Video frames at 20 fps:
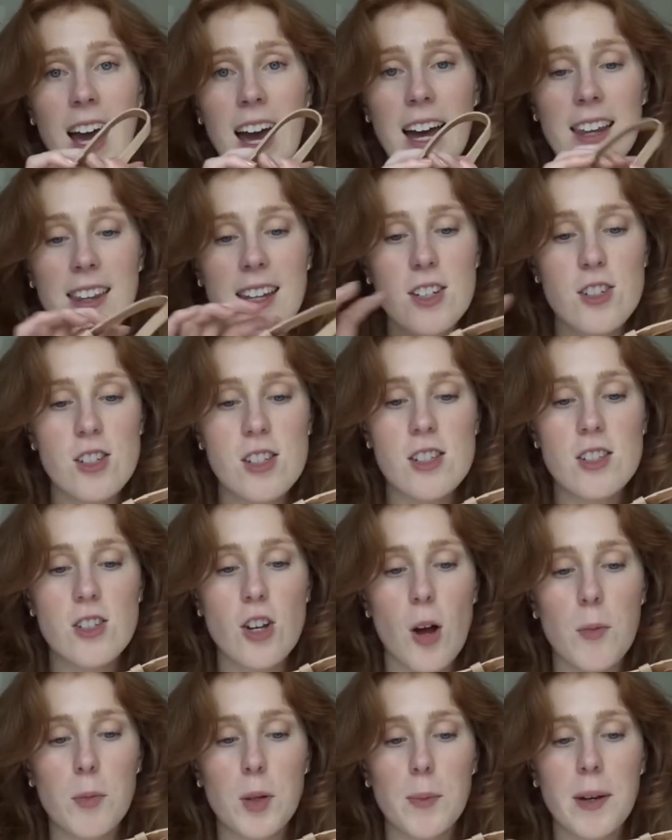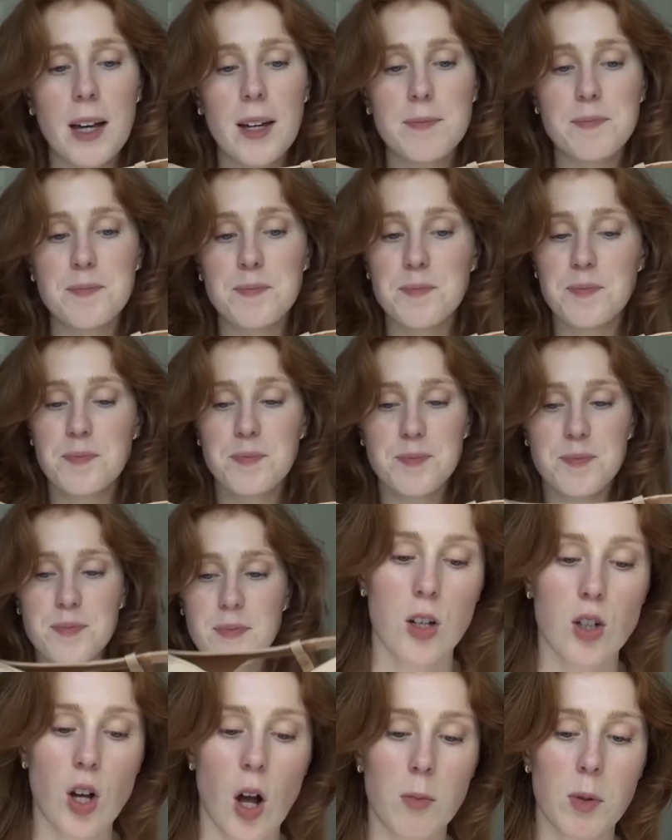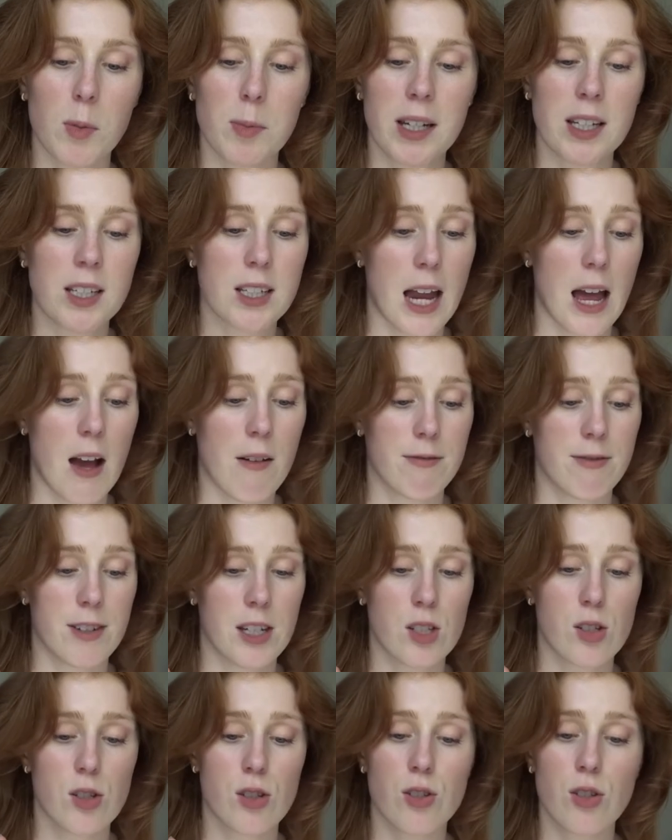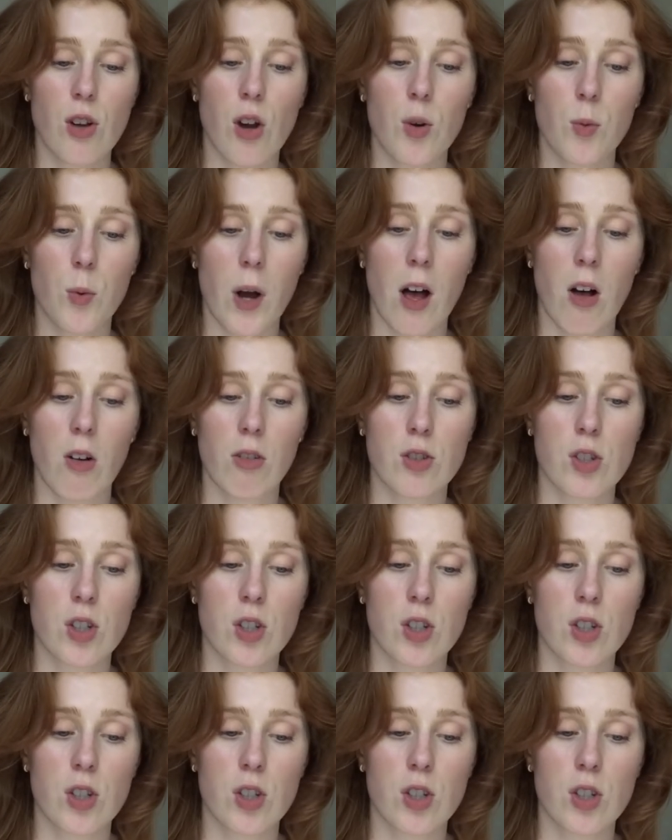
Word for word: and they just complement complement an outfit so well.